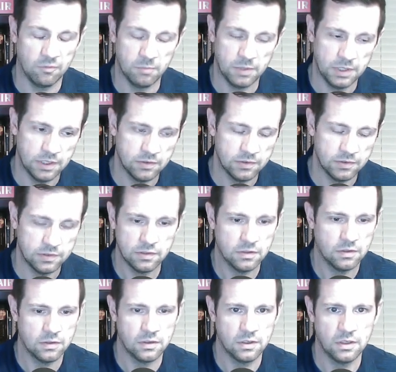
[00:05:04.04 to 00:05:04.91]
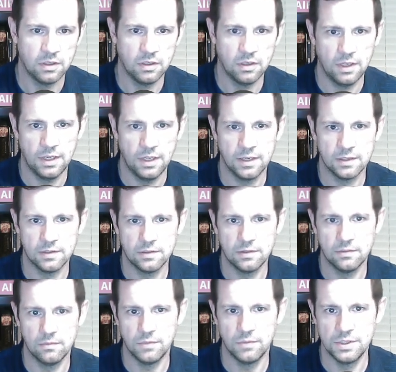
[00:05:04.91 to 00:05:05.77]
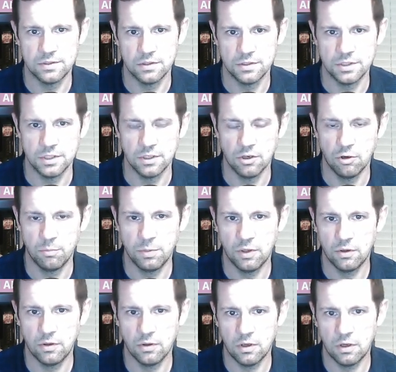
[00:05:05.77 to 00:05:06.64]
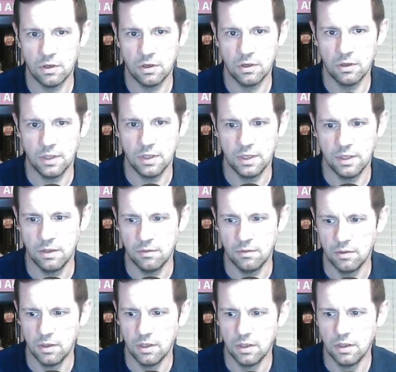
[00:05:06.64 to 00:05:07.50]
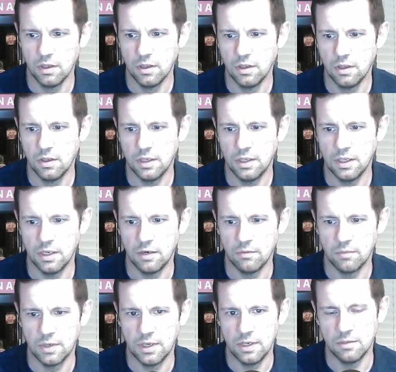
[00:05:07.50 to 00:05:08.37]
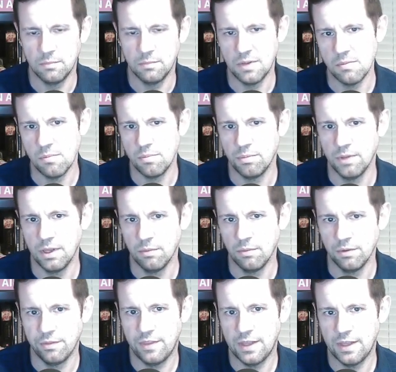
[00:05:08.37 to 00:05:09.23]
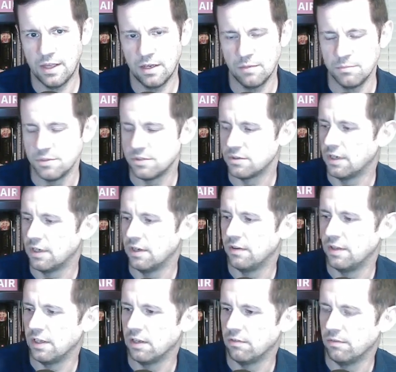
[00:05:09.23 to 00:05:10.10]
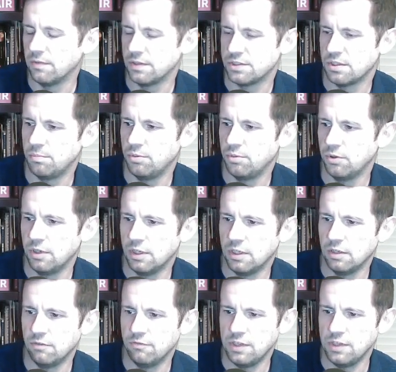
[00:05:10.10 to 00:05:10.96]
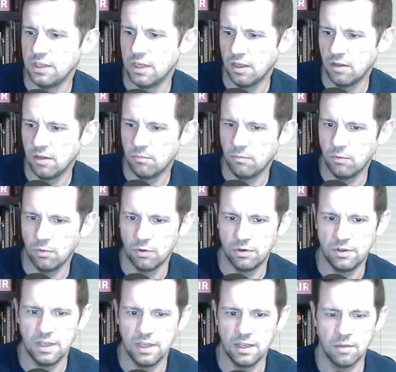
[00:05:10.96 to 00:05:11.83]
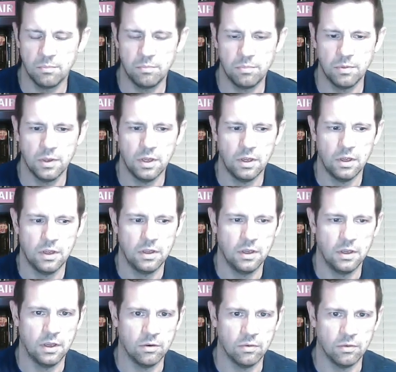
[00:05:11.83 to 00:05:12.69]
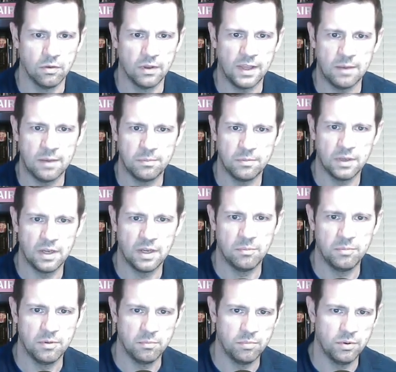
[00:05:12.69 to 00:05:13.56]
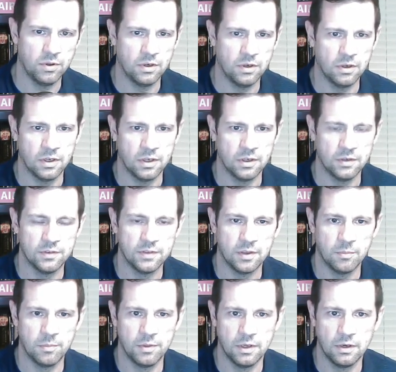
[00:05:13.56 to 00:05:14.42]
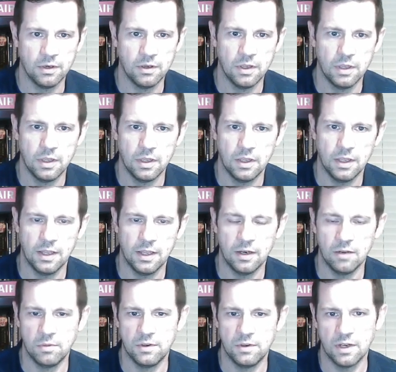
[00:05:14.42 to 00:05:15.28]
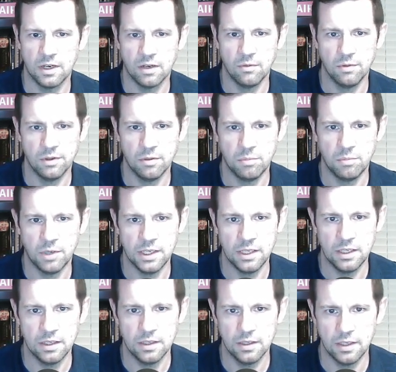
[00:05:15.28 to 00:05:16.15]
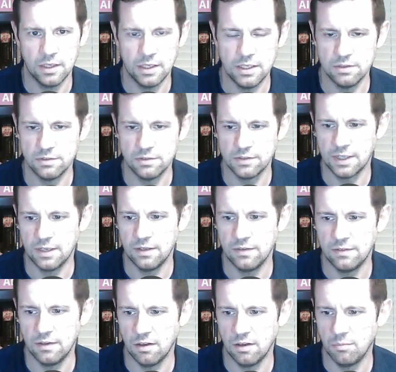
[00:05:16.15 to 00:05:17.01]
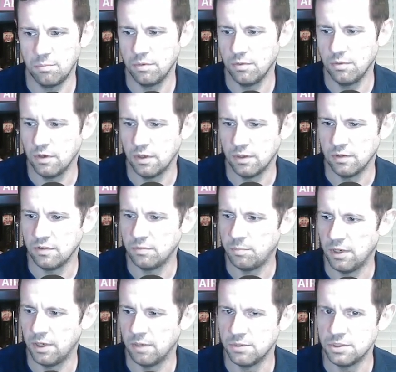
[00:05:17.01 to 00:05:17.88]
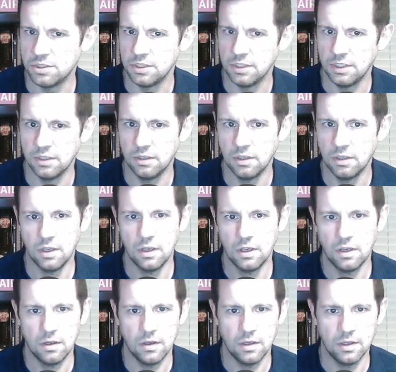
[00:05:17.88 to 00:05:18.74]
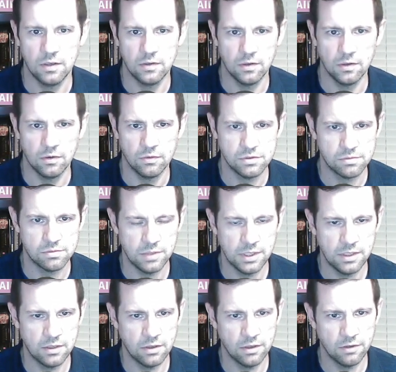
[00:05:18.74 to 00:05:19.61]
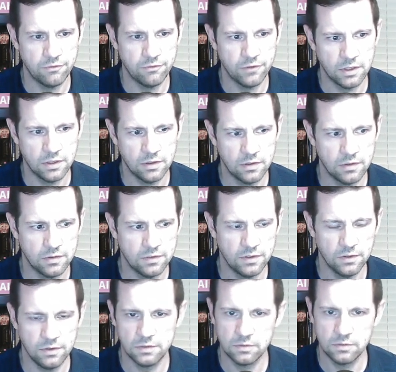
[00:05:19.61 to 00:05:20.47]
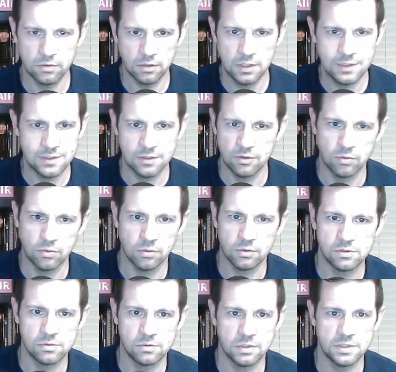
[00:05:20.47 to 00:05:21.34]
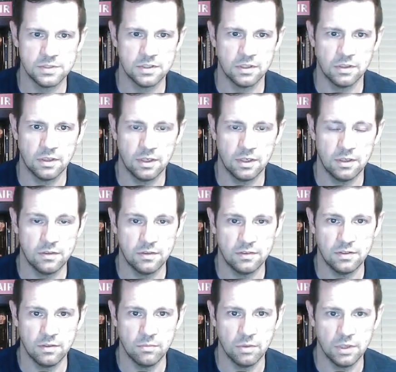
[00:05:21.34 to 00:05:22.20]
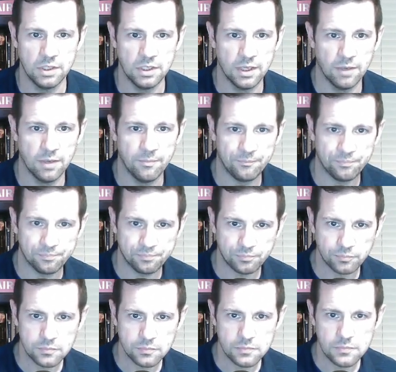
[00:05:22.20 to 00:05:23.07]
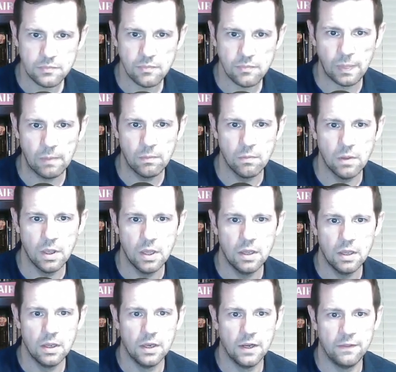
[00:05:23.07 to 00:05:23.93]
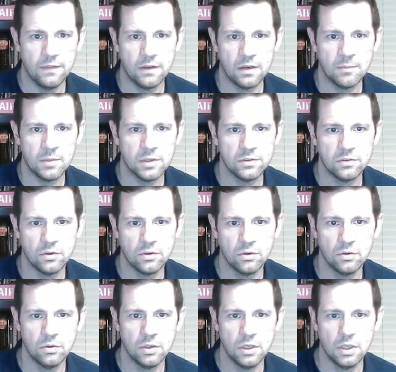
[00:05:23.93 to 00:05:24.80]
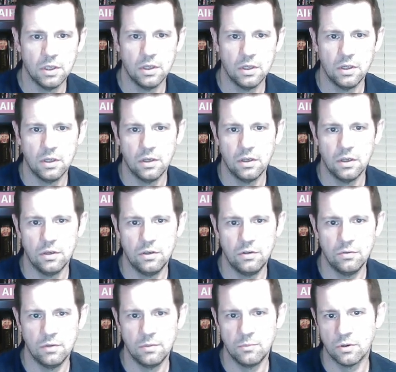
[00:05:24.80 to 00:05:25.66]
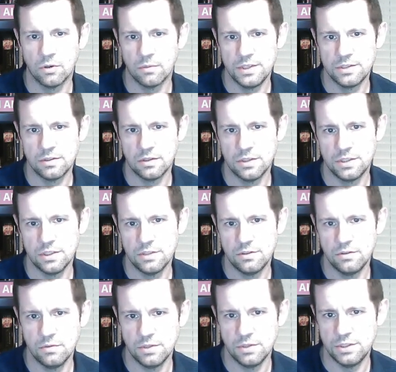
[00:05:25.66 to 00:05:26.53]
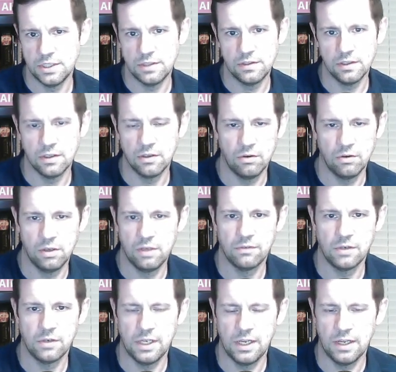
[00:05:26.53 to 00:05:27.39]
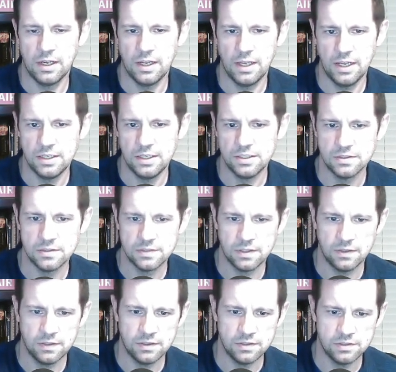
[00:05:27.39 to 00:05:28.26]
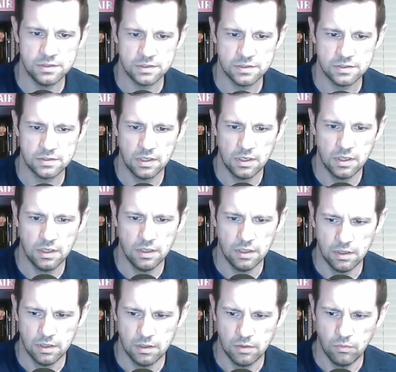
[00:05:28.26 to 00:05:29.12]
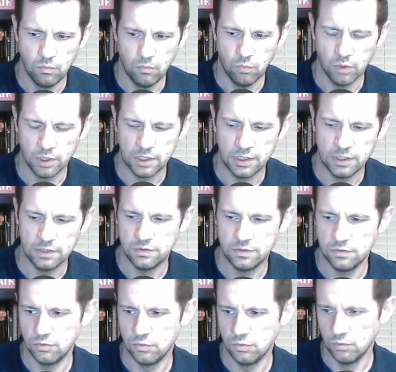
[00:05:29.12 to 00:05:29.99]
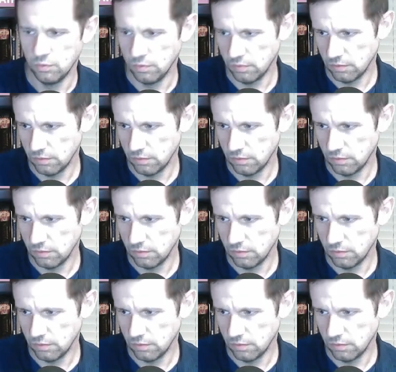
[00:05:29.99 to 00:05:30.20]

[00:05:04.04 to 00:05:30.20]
else on X, researching OpenClaw and getting ready to maybe play with that. I'm just trying to think if I should put it in a VM or dig up an old laptop to put it on or something. And I've been talking with a buddy, and he just got it set up on a spare machine. And so just reading all the fun, silly stories and the horror stories online to see what you get. And then I'm also doing more research into agentic coding for AI agents, and then just working to